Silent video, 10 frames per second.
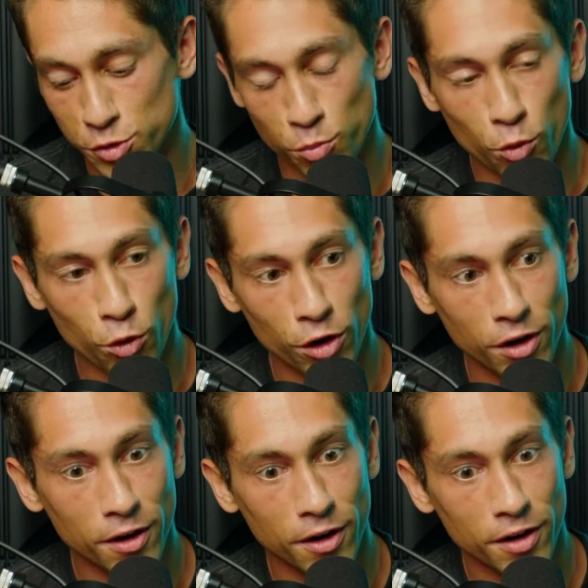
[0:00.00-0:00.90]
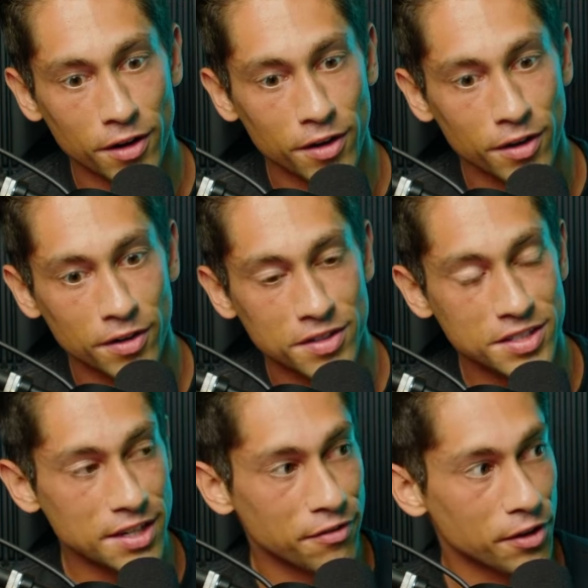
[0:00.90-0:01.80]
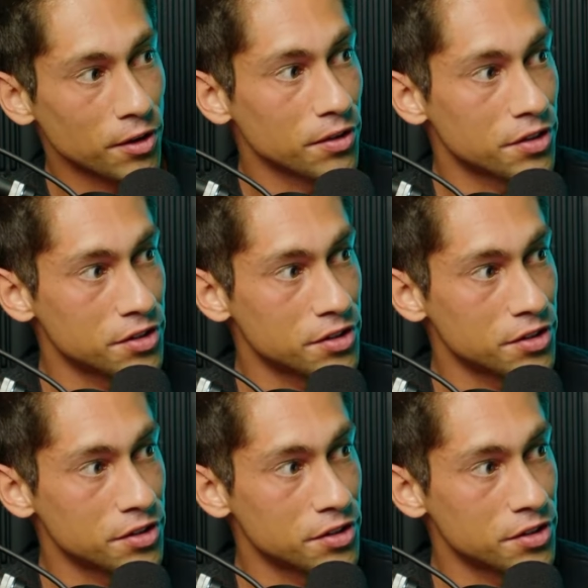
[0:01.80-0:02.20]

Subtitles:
more difficult